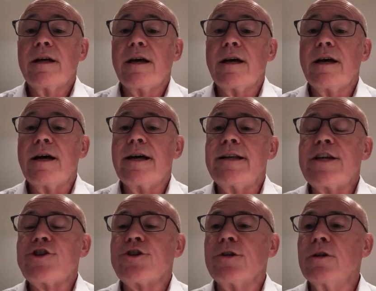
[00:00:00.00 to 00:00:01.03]
Uh,
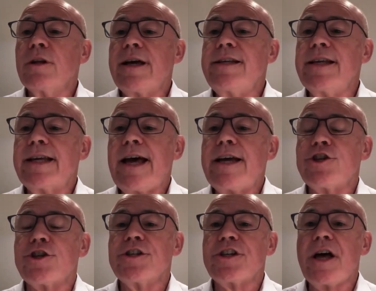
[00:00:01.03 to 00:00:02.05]
initial
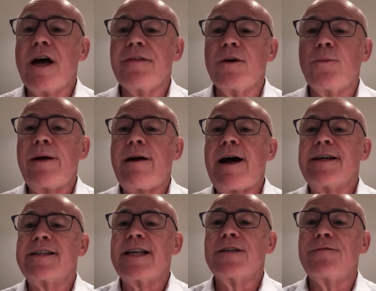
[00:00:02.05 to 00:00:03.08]
indications are that we're
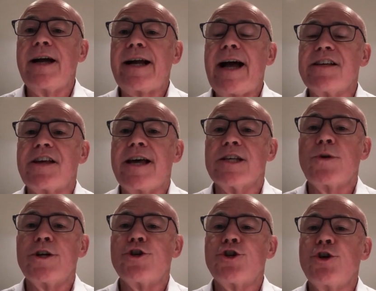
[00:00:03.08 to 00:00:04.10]
identifying assets
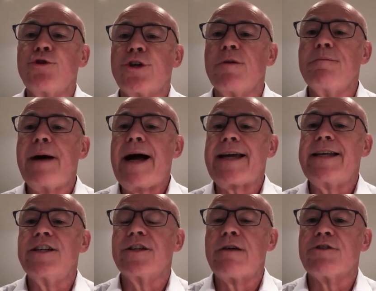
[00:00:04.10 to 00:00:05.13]
which should come back
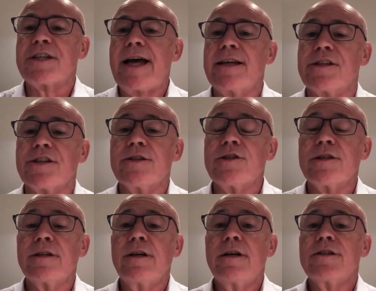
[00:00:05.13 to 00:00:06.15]
into those cases.
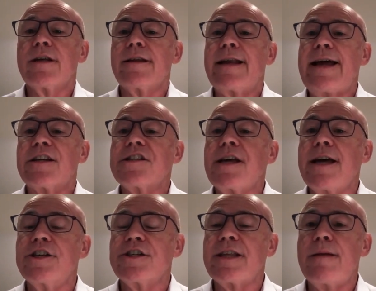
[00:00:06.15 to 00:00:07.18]
So the next
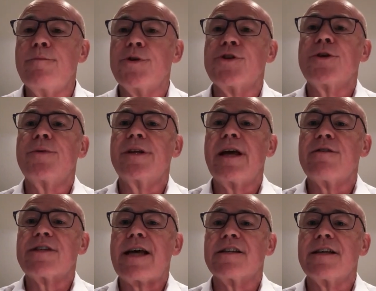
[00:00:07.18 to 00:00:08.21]
stage is then pursuing
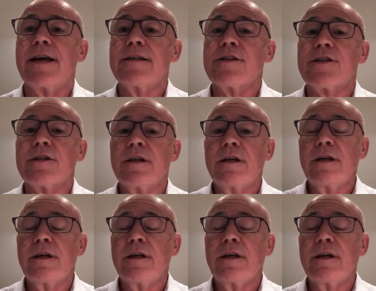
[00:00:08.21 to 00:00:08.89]
those assets.